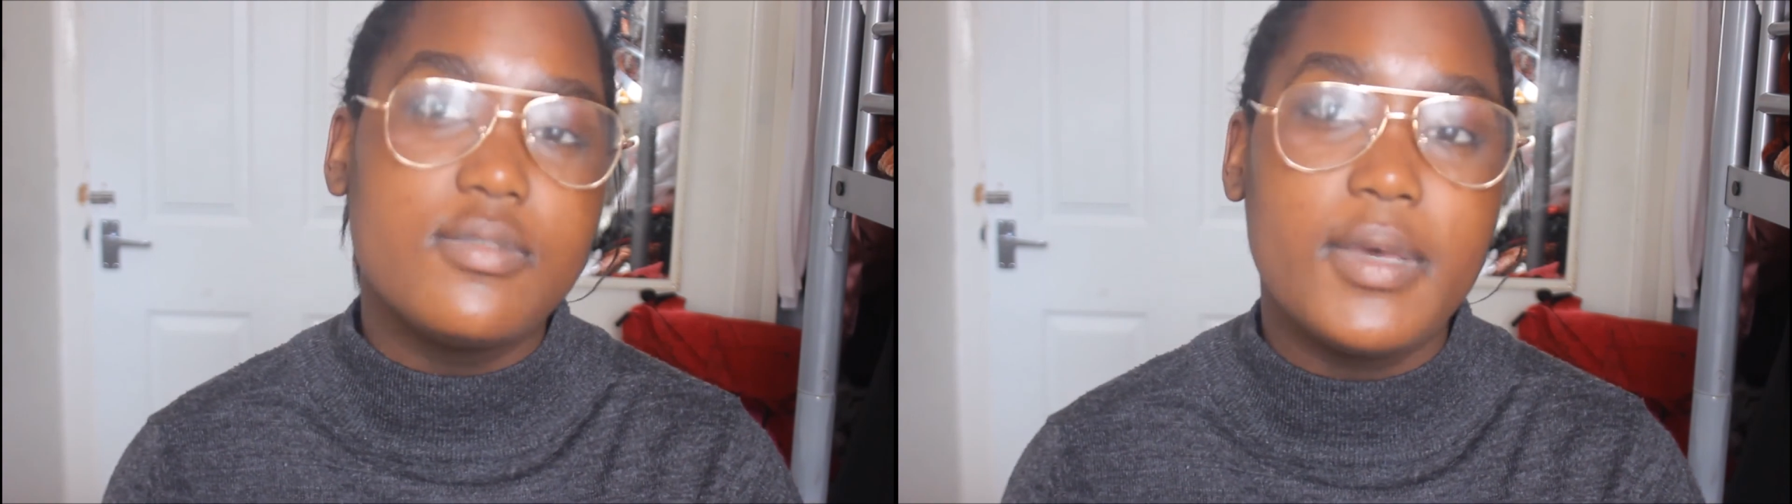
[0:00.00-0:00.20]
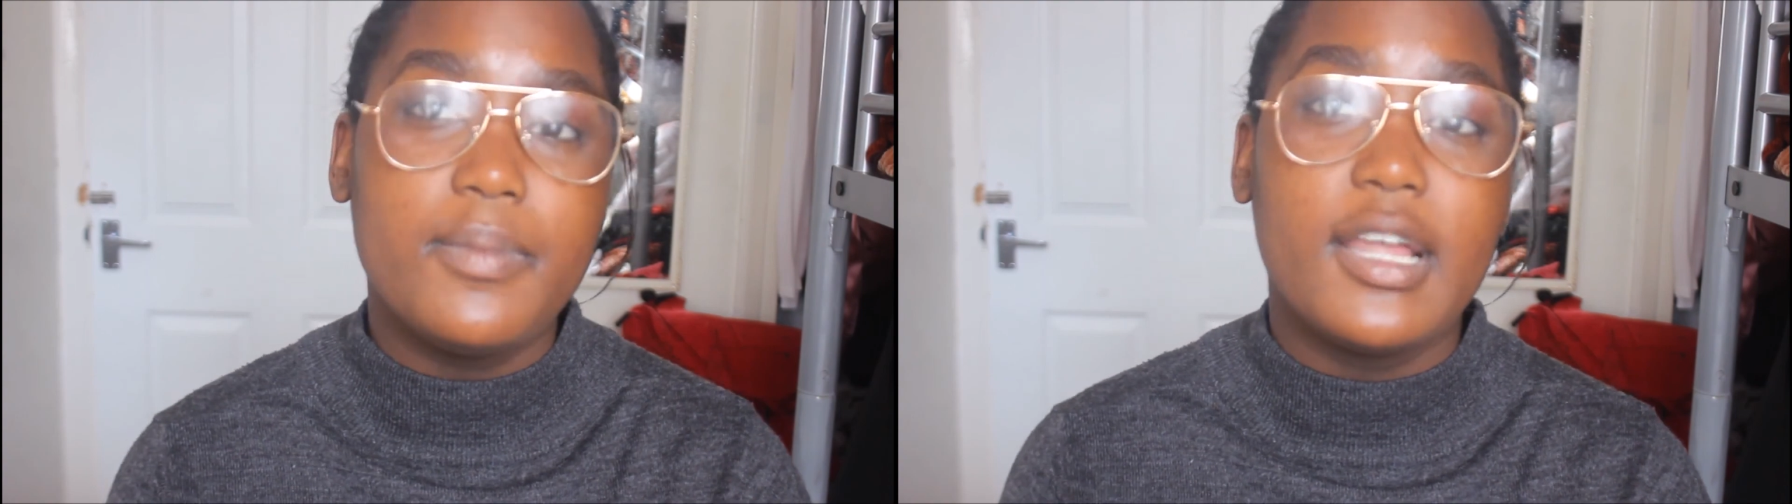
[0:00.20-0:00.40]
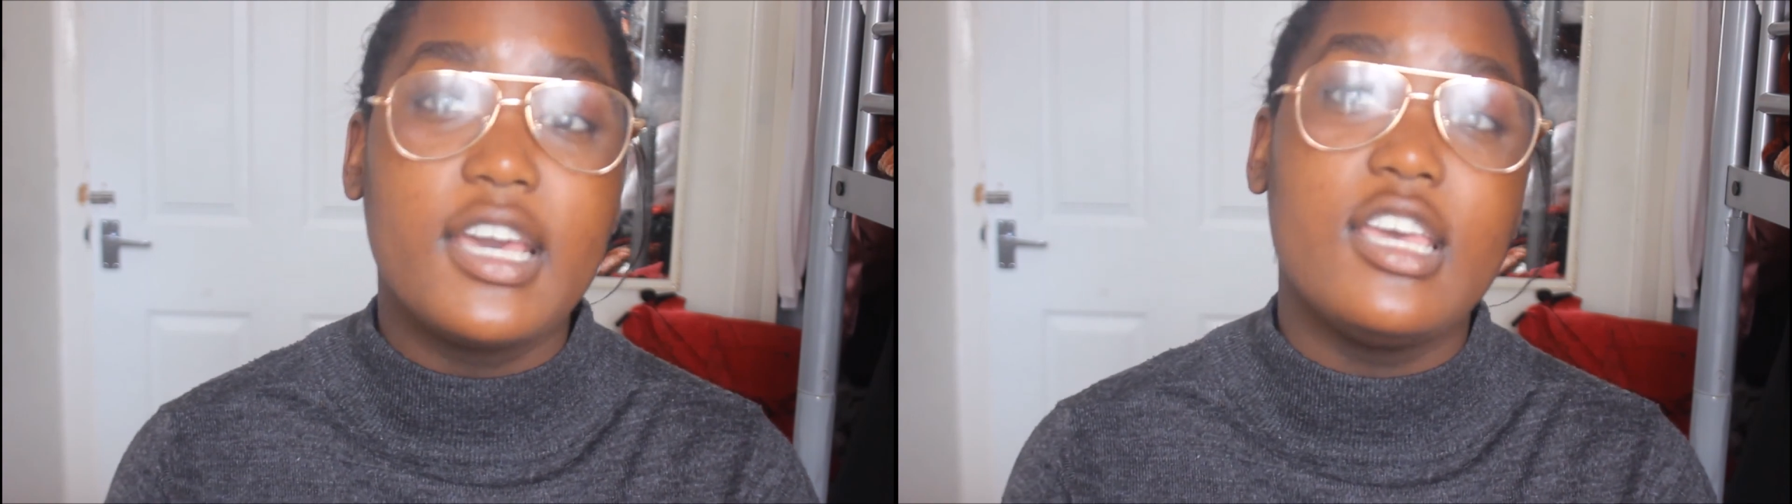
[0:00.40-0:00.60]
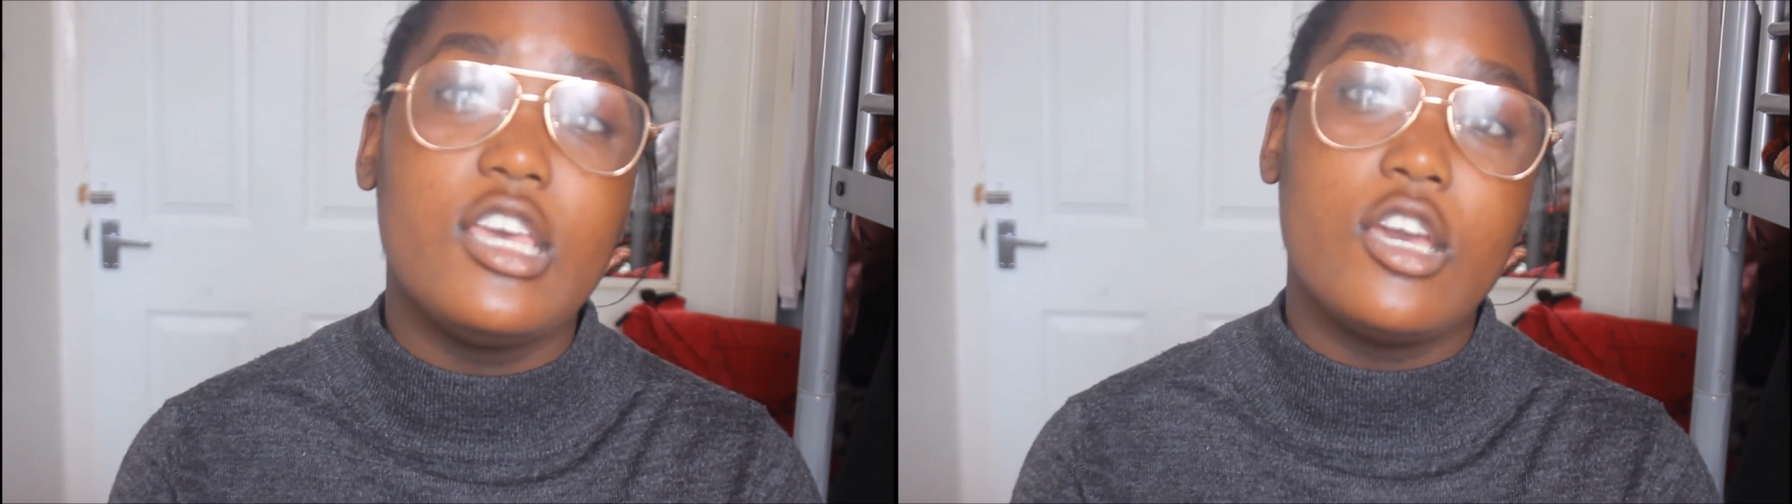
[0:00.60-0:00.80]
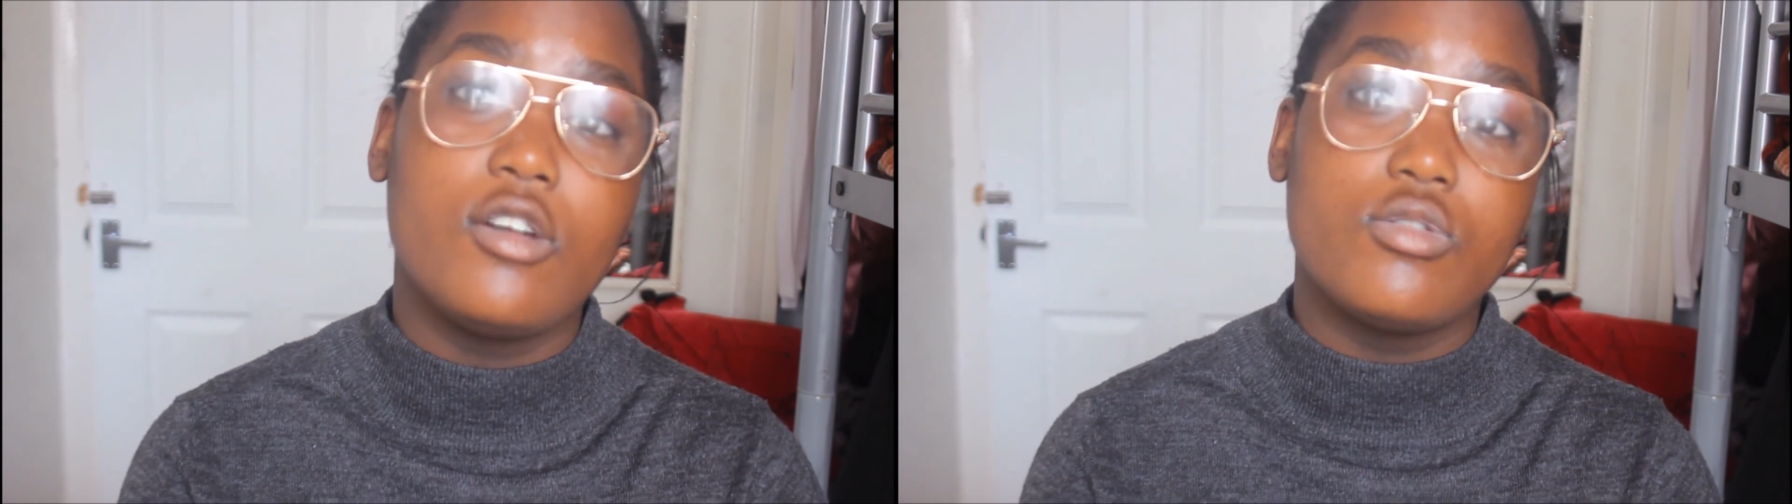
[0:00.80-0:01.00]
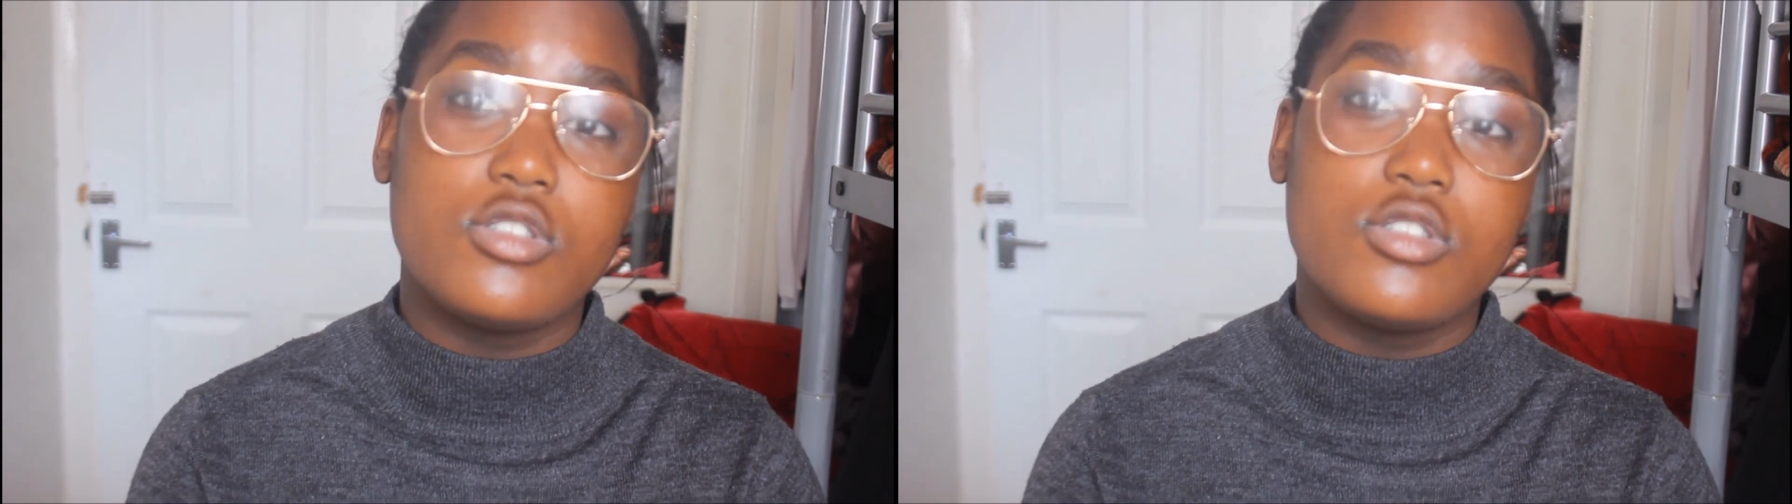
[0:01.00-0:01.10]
maybe like a year or